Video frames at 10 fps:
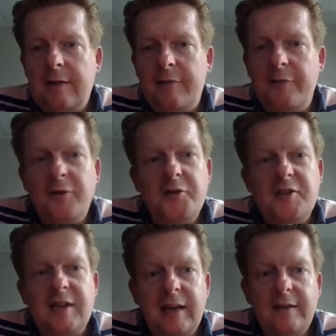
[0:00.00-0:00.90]
false
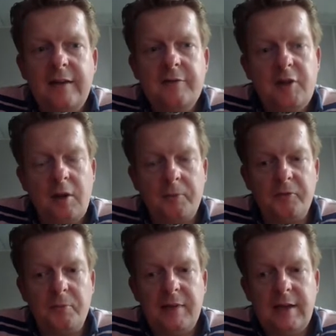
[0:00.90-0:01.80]
negatives come
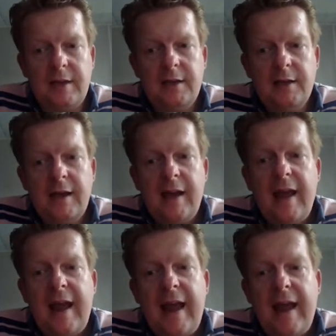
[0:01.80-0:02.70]
to be
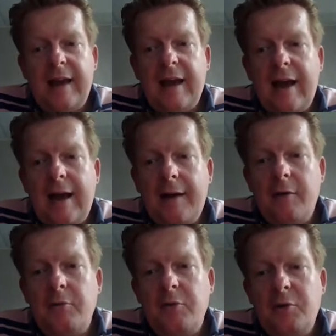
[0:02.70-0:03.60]
and
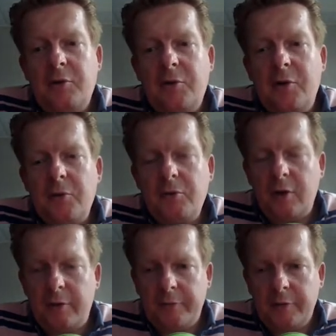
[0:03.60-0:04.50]
how code
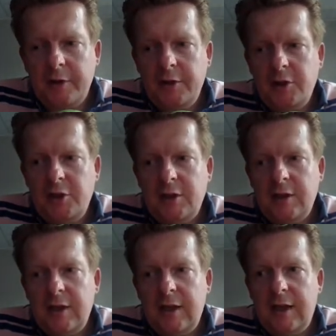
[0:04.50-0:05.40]
coverage
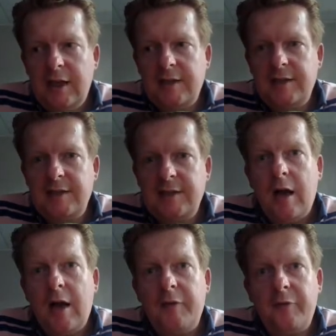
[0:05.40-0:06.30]
is
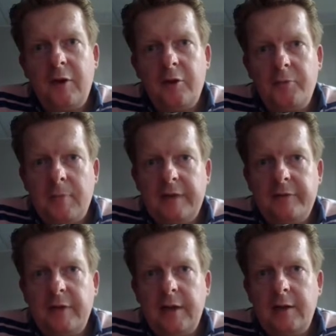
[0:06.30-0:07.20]
a flawed
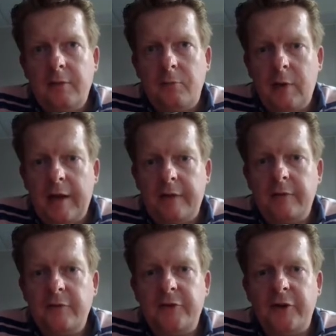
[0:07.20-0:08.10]
metric
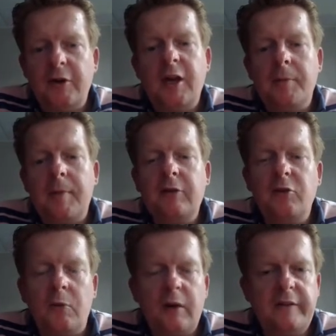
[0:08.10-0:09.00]
when talking about
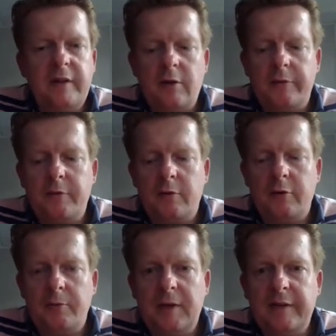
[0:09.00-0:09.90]
the quality of your
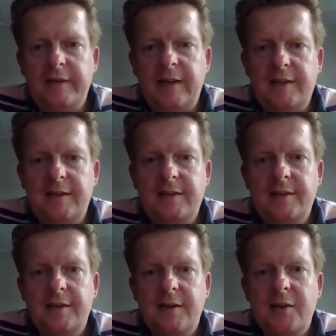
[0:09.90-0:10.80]
automated
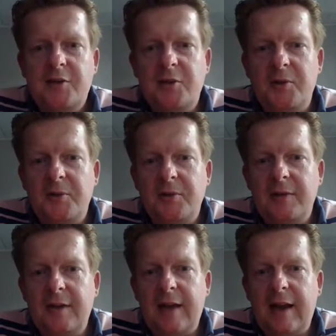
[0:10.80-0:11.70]
tests. So
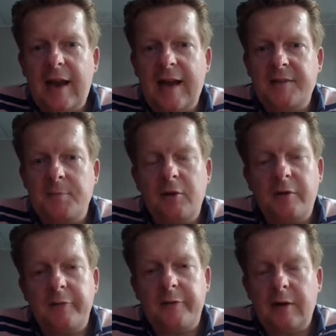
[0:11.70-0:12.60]
as
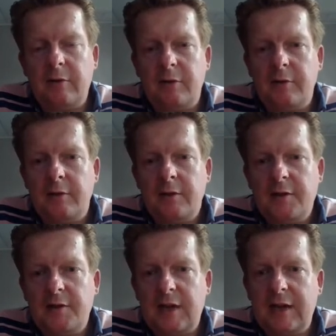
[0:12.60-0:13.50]
Martin Fowler
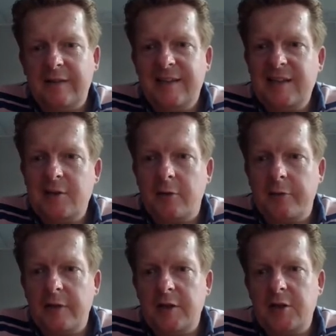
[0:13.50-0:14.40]
said it, test
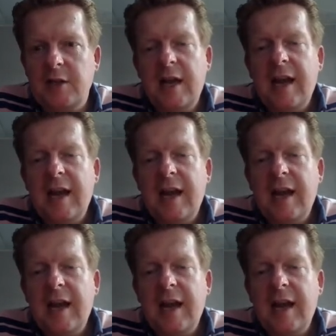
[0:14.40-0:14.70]
coverage